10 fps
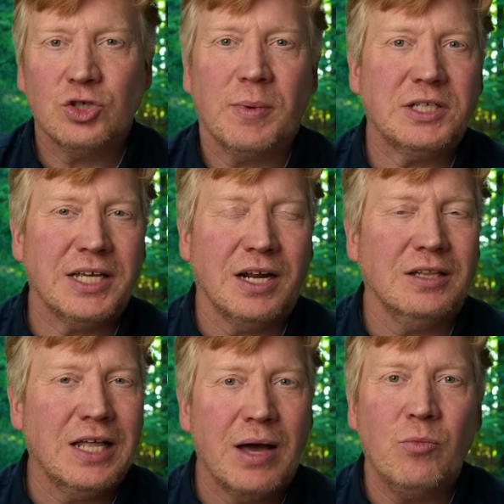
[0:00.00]
Things are about to get a
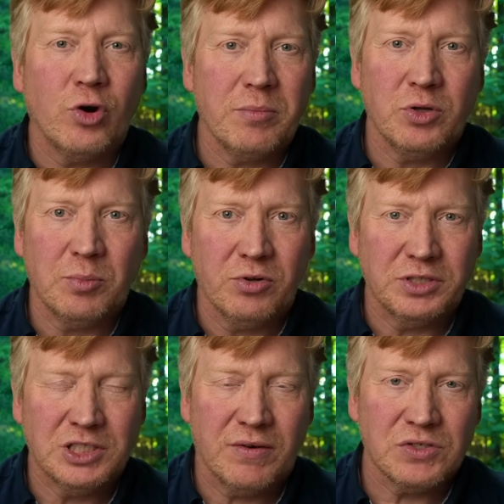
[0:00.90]
lot more
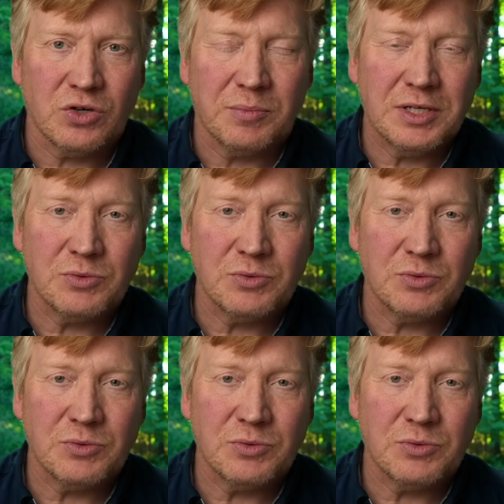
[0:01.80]
immutable in JavaScript